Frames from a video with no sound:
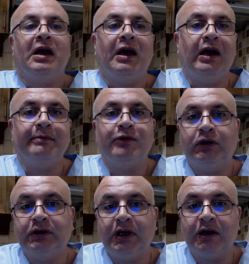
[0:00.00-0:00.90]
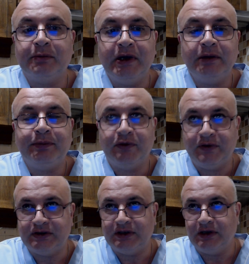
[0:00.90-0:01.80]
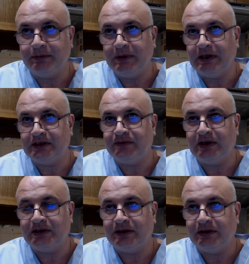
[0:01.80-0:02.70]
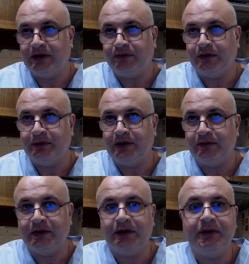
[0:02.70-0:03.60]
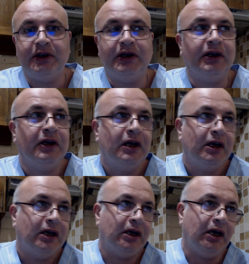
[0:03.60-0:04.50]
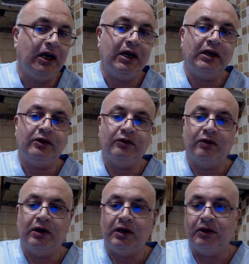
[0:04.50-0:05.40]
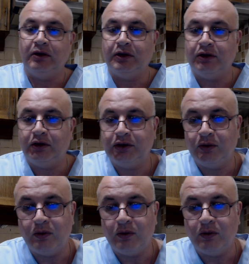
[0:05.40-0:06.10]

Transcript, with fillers: I am Dr. Armen, Professor Armen Astvatsatryan from Yerevan, Armenia, and you are on a Dr.